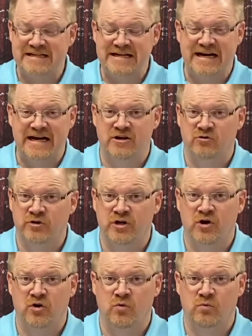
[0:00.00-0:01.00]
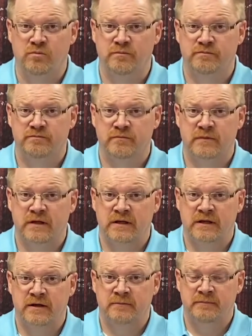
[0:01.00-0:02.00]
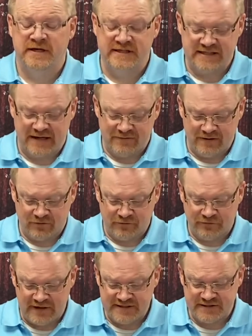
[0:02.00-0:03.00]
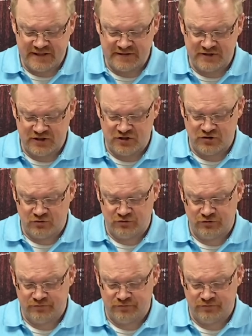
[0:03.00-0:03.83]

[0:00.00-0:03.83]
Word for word: I don't know because I've never faced these issues.